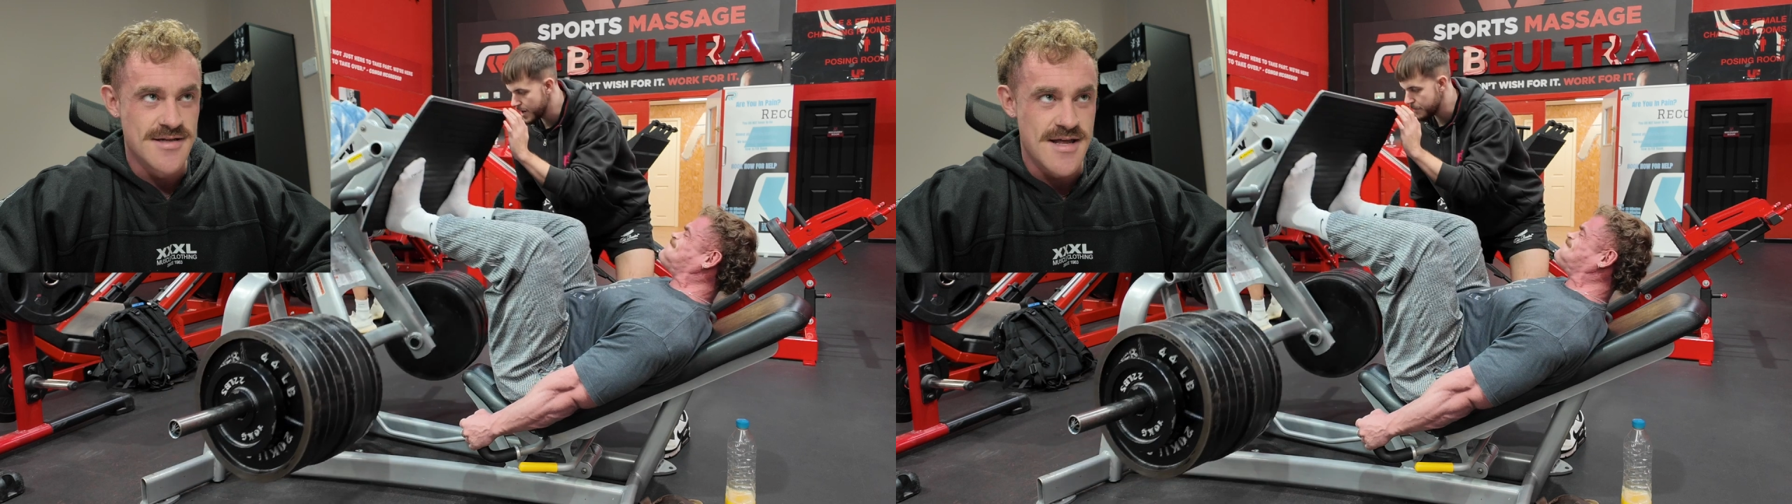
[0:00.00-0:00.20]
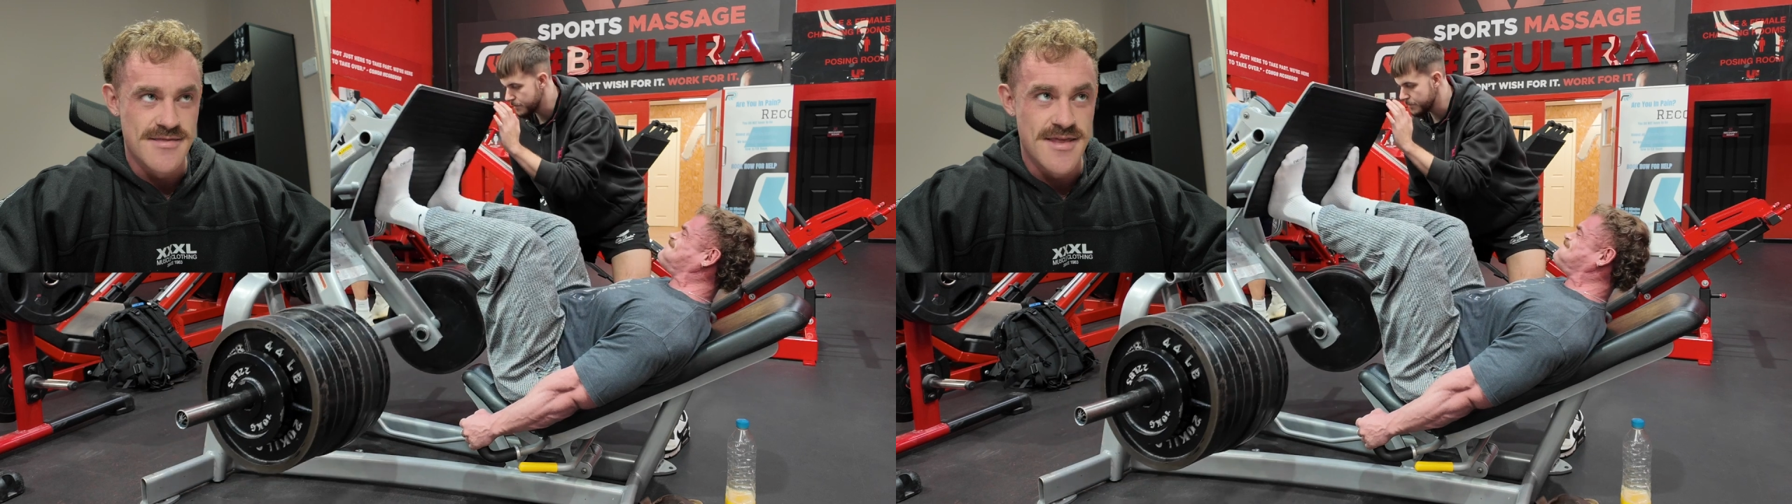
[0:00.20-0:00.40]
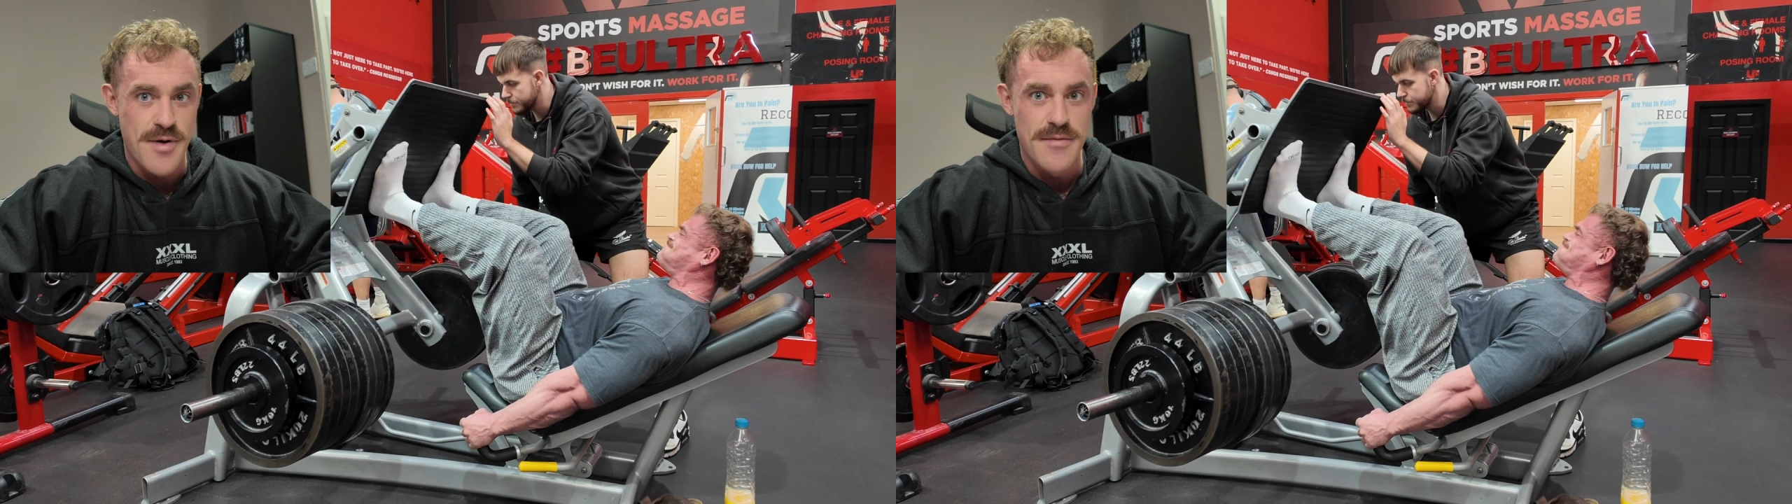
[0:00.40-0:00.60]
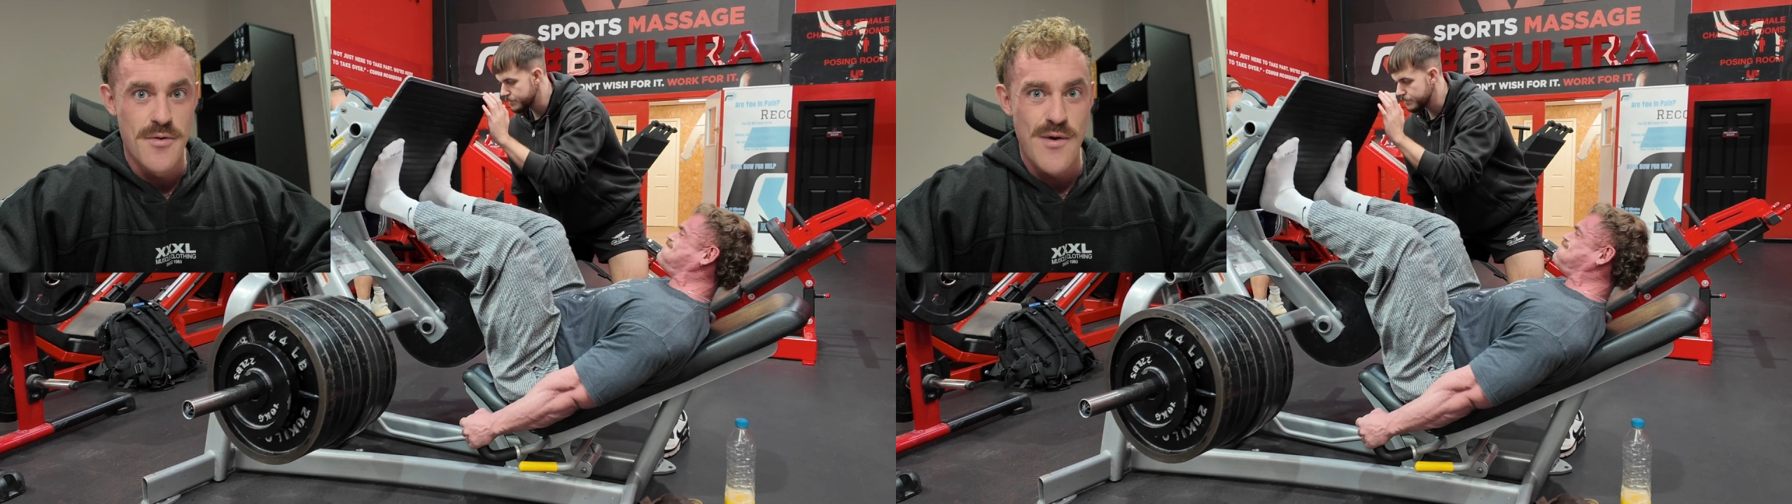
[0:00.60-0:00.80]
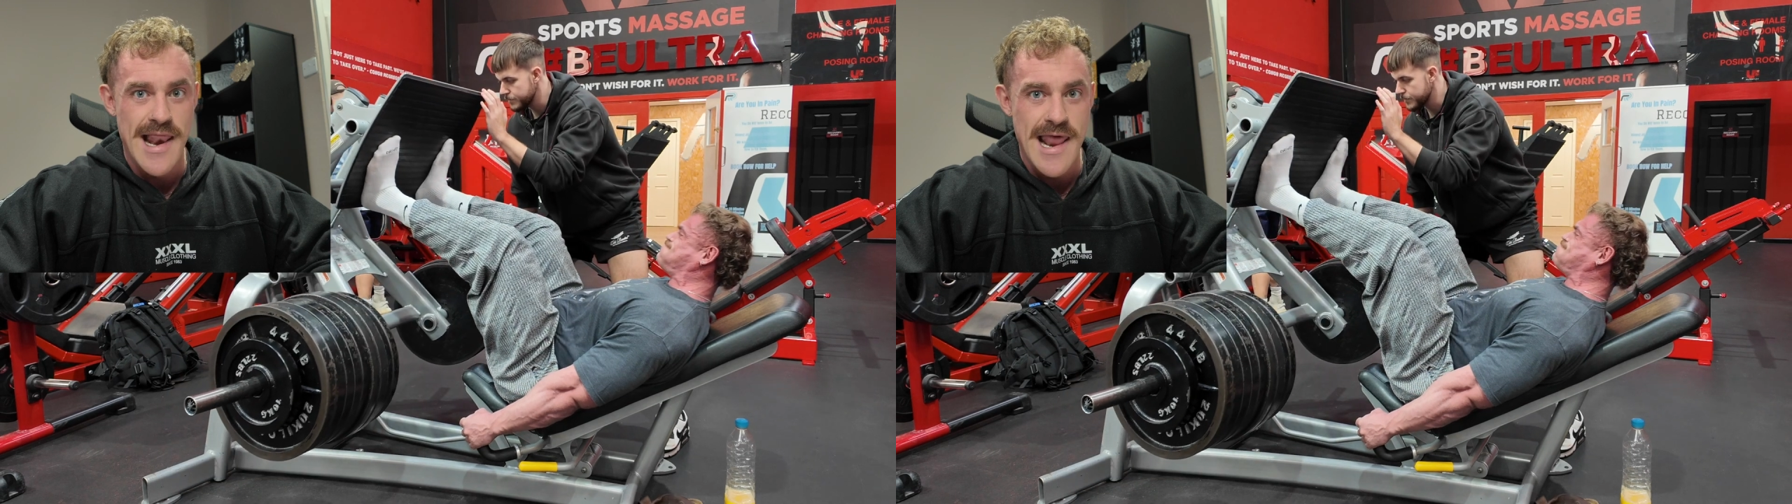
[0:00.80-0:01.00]
and they probably
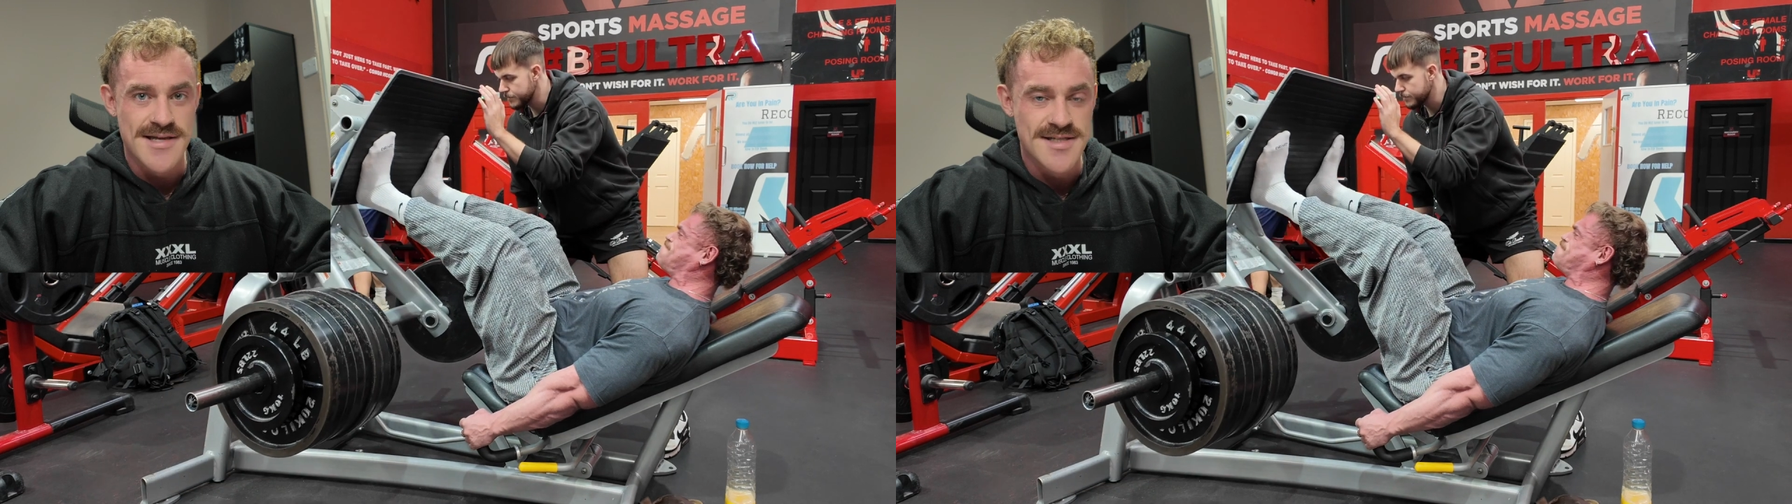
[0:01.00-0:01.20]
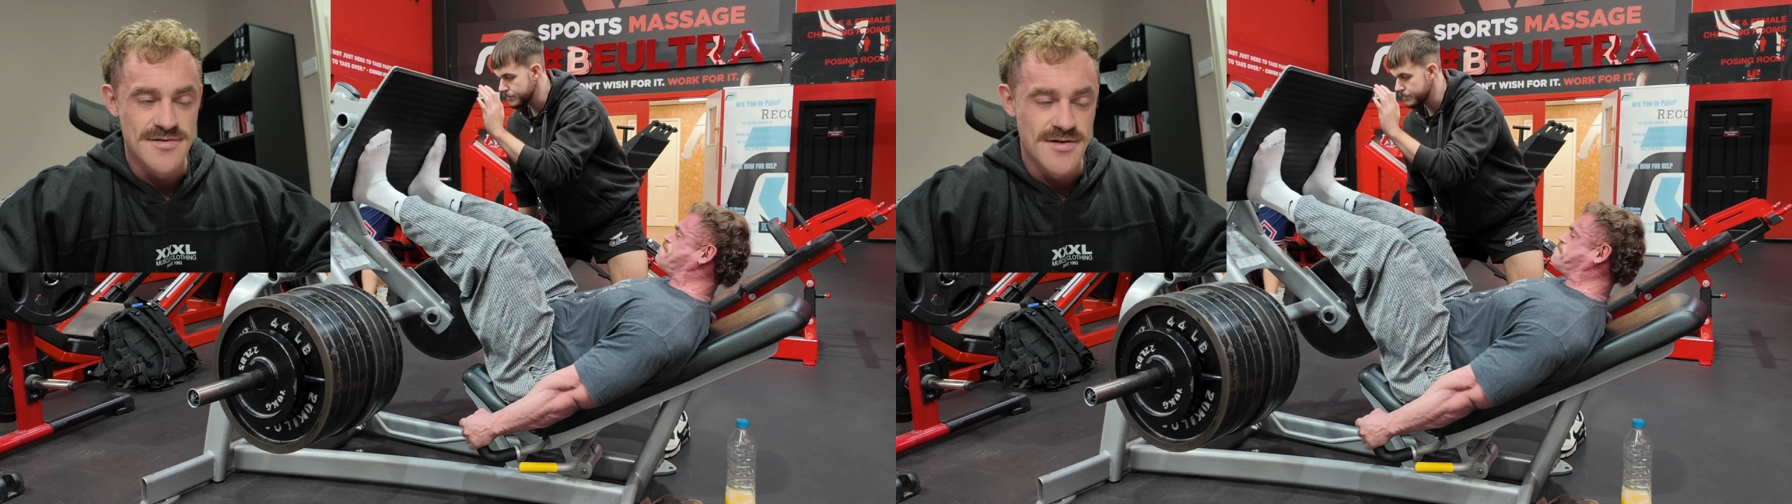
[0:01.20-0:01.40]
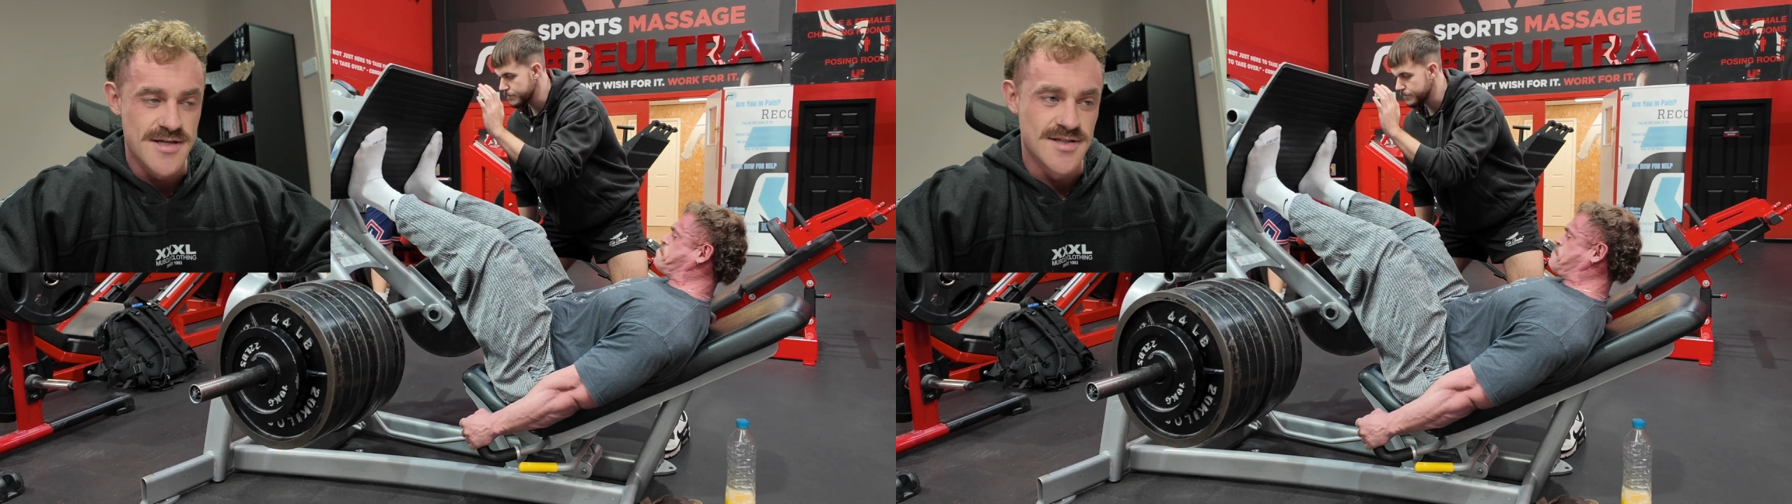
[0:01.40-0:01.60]
weigh less, right?